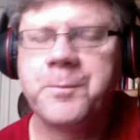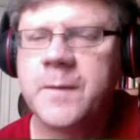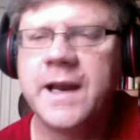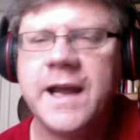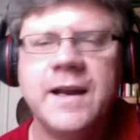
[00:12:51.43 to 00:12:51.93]

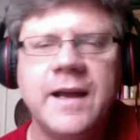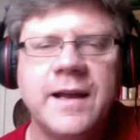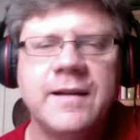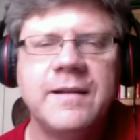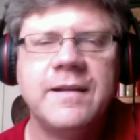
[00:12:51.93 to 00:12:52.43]

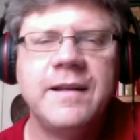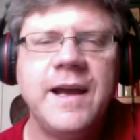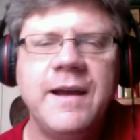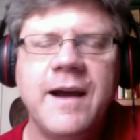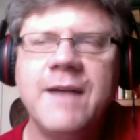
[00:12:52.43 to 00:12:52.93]
And
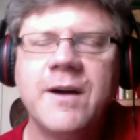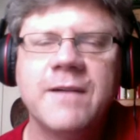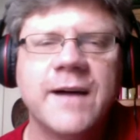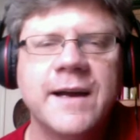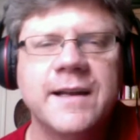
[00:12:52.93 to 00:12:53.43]
yay, Ivar
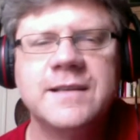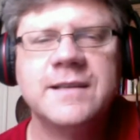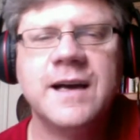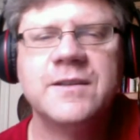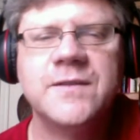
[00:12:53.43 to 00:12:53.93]
finally is
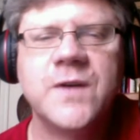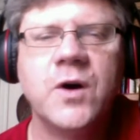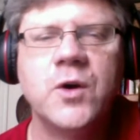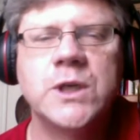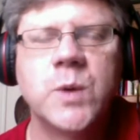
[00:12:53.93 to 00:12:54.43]
on his
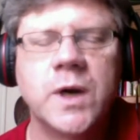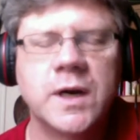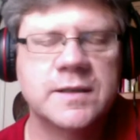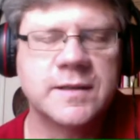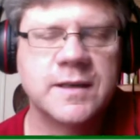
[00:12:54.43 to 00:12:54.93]
phone, which
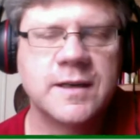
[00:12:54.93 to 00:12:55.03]
works.